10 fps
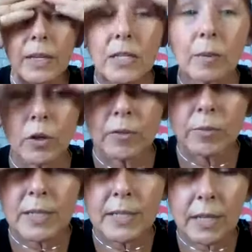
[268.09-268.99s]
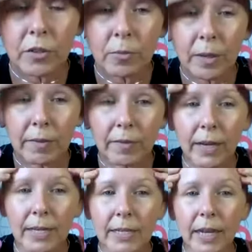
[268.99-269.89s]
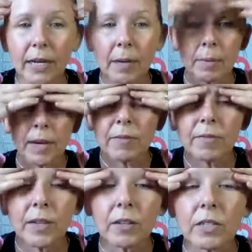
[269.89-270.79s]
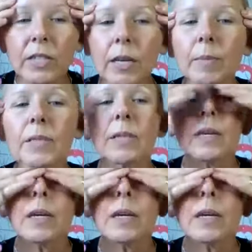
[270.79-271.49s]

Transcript: So I'm going from the center of my face and at my fingertips,